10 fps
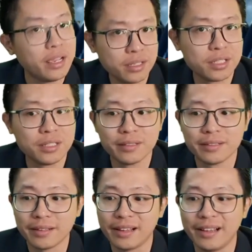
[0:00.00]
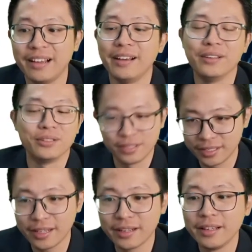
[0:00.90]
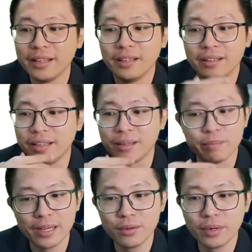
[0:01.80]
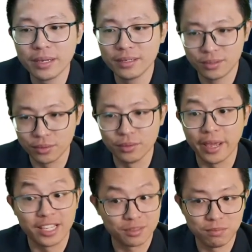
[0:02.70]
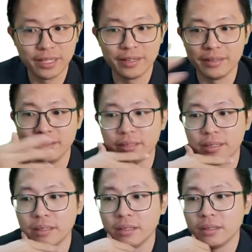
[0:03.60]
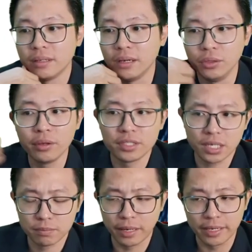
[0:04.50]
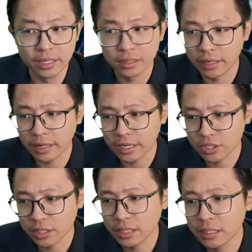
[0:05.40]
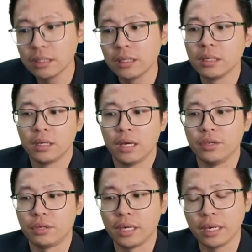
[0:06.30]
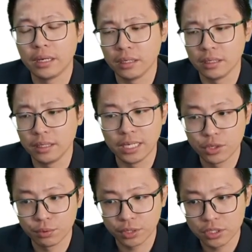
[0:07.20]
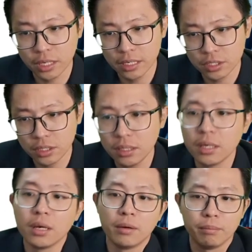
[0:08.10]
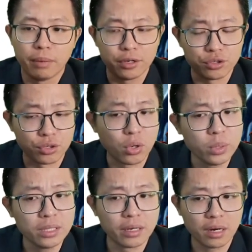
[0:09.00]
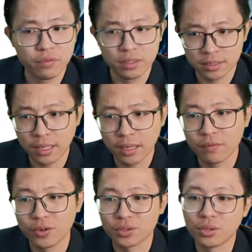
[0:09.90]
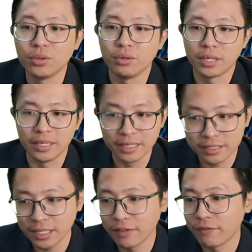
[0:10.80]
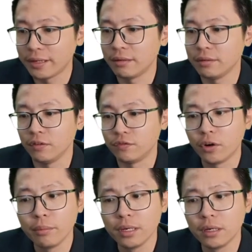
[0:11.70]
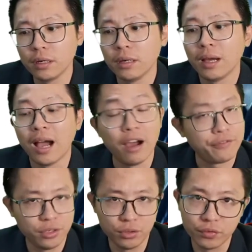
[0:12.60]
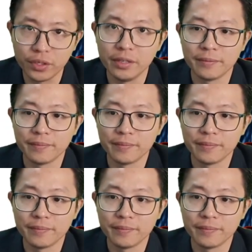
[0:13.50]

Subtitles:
energy. See that? There are many ways to explain, not just by integration, you can get the electric potential energy. By drawing the graph itself, also you can easily find out the formula half QV,